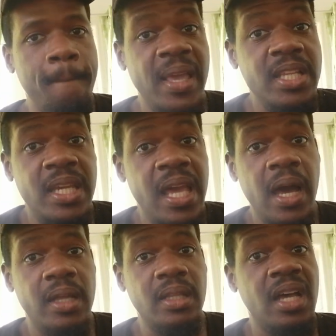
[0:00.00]
He
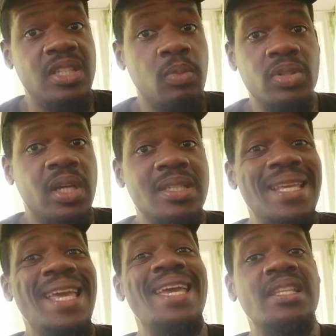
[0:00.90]
can't, as much as
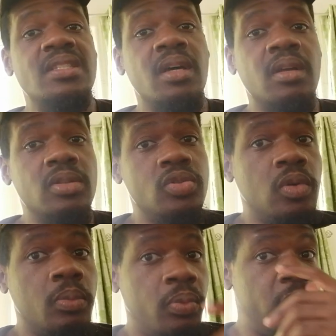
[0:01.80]
he hates Donald Trump,